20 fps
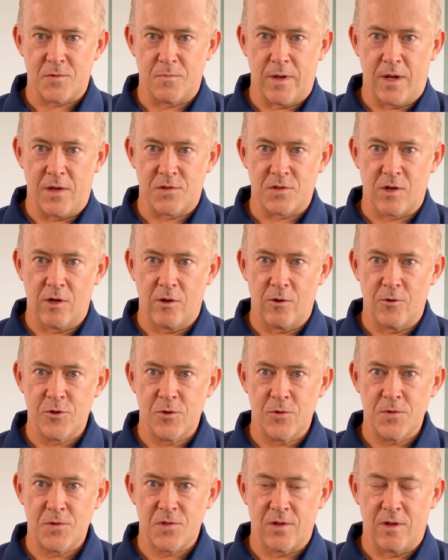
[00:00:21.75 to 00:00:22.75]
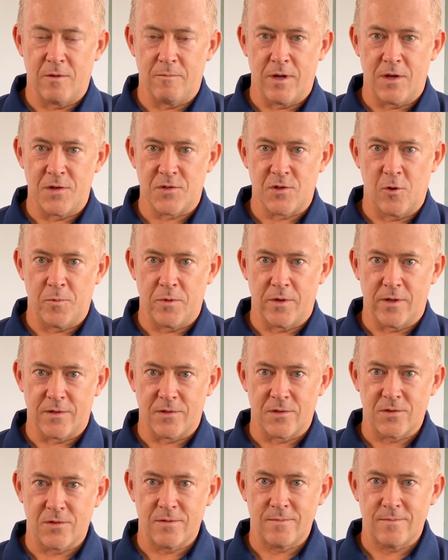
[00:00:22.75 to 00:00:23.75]
base closures and base
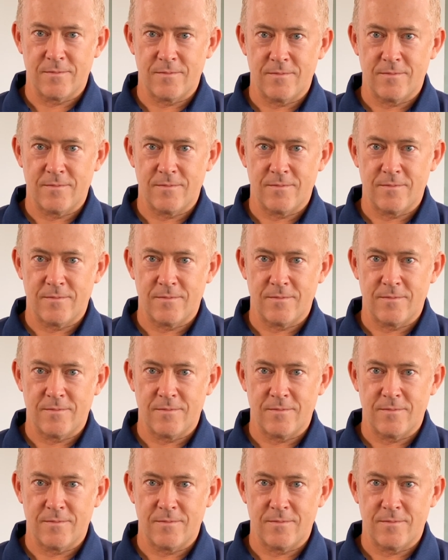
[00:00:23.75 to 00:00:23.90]
openings.